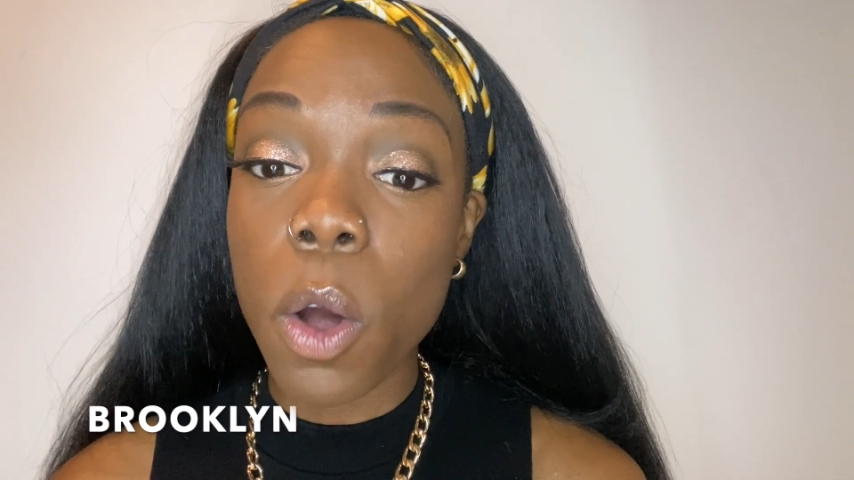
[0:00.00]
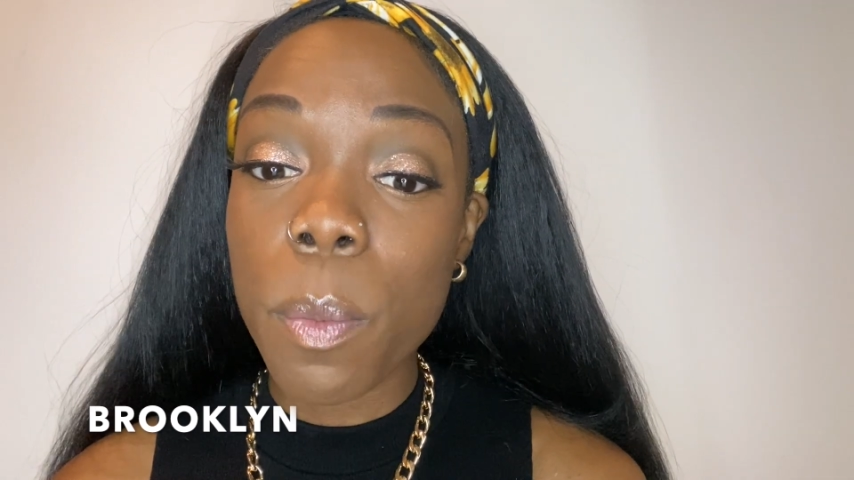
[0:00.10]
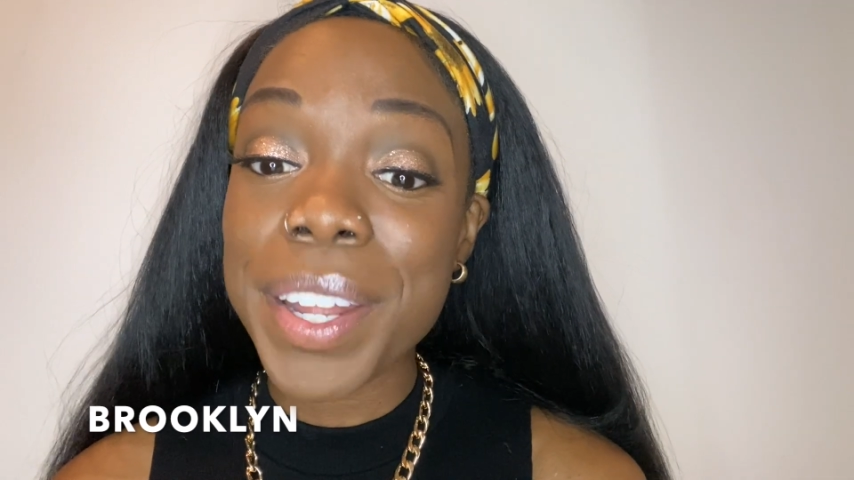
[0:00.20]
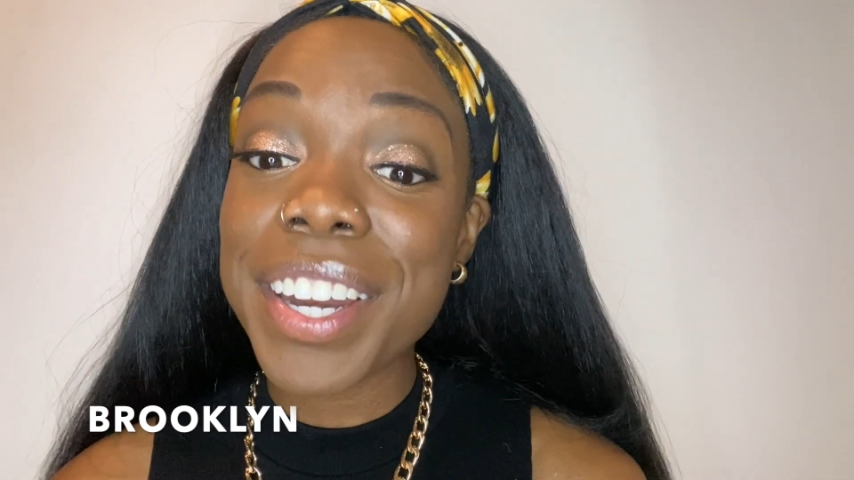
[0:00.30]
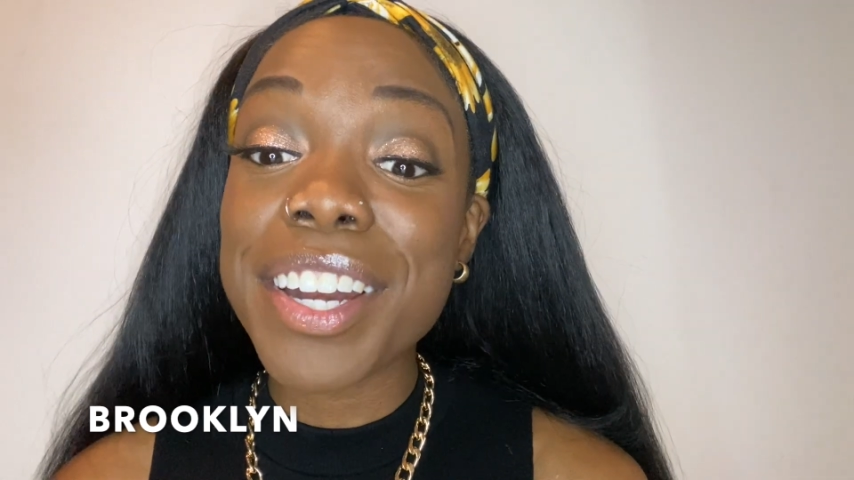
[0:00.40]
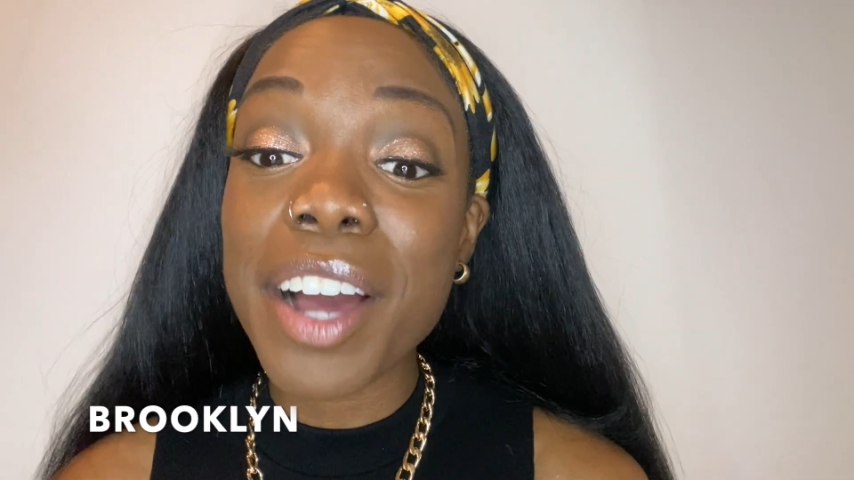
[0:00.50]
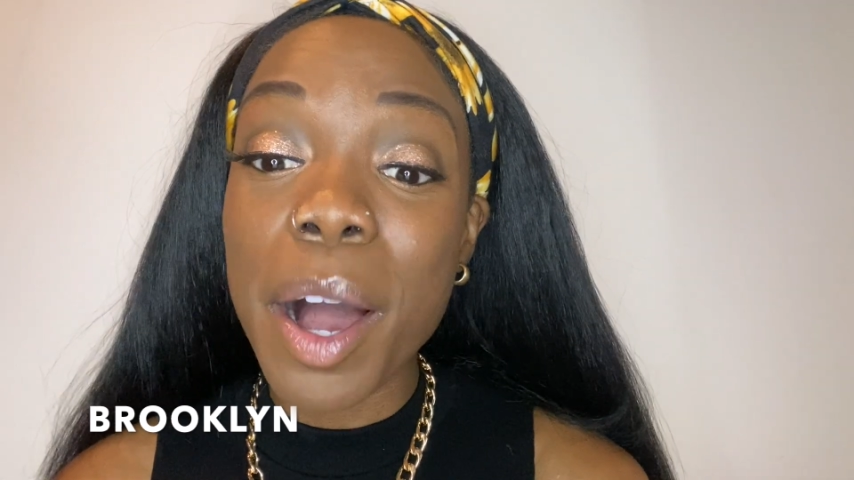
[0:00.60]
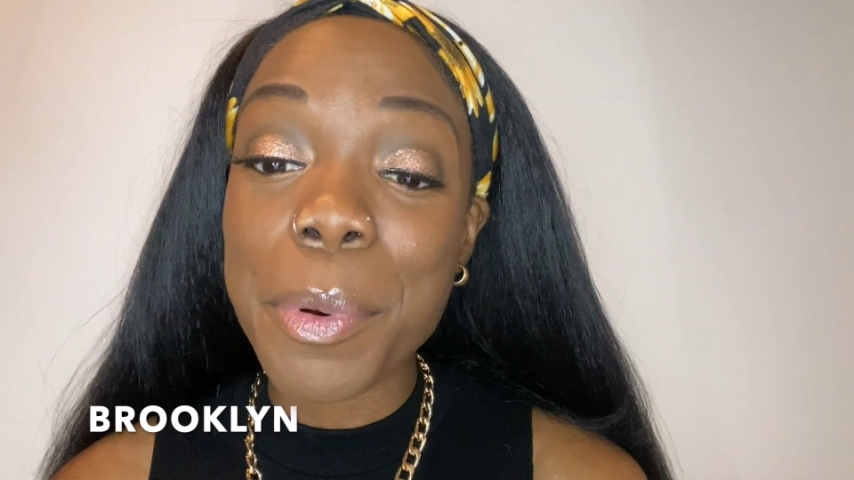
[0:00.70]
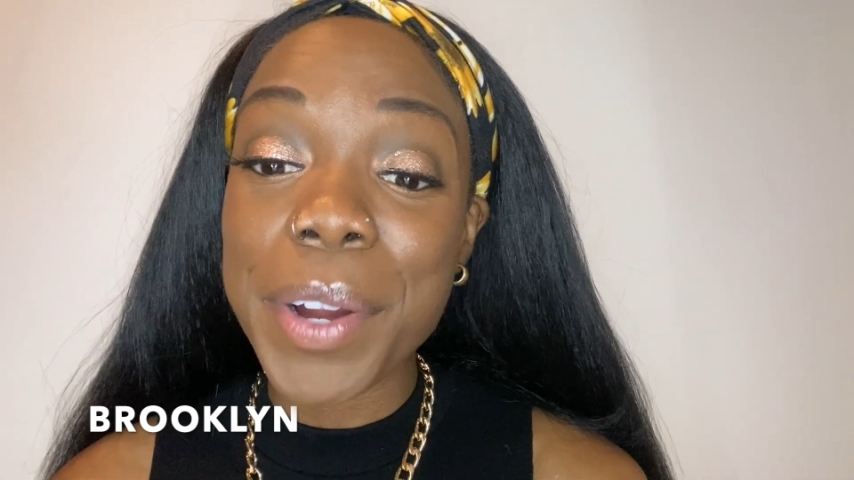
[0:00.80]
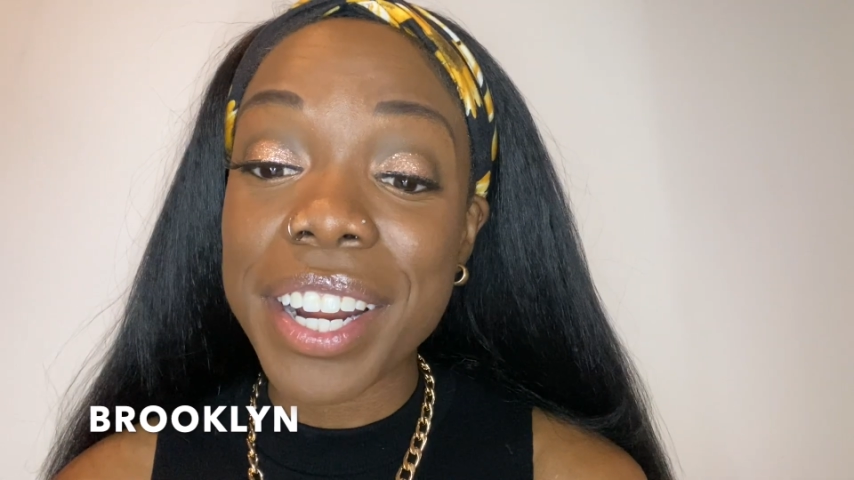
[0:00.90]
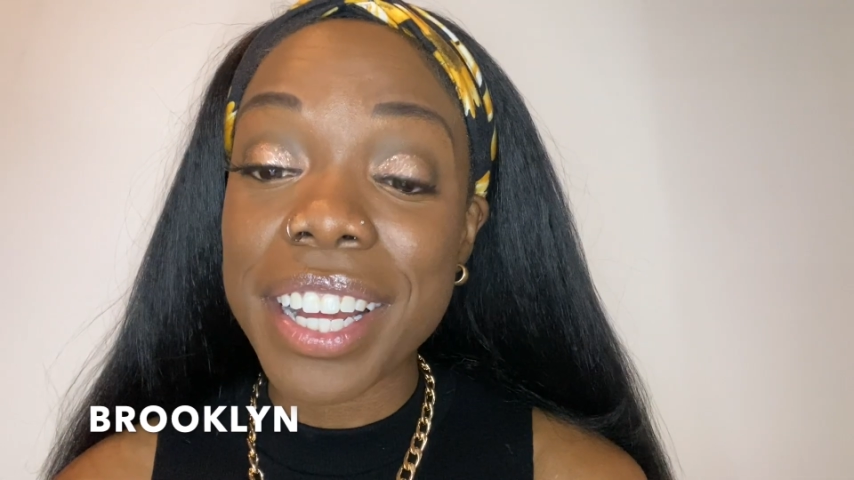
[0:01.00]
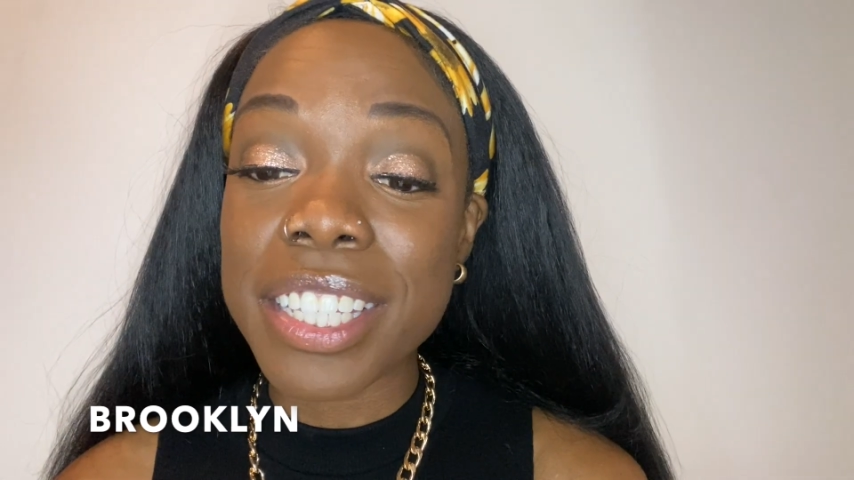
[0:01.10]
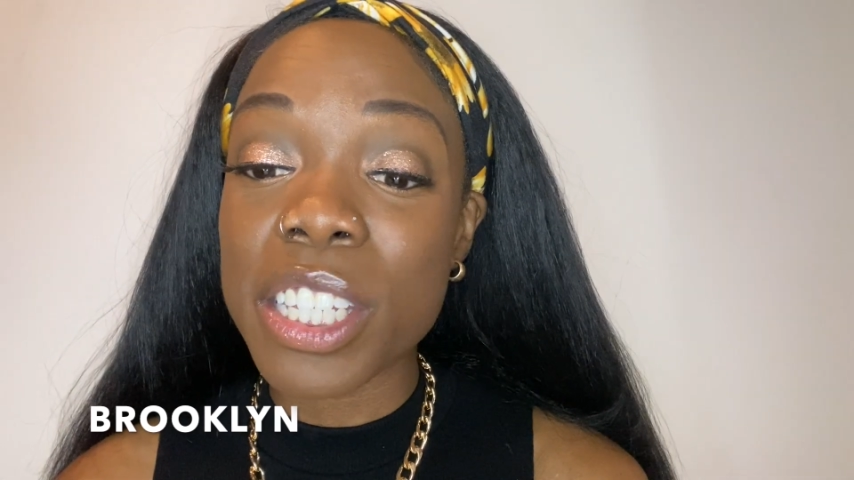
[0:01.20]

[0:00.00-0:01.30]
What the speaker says: open and operate a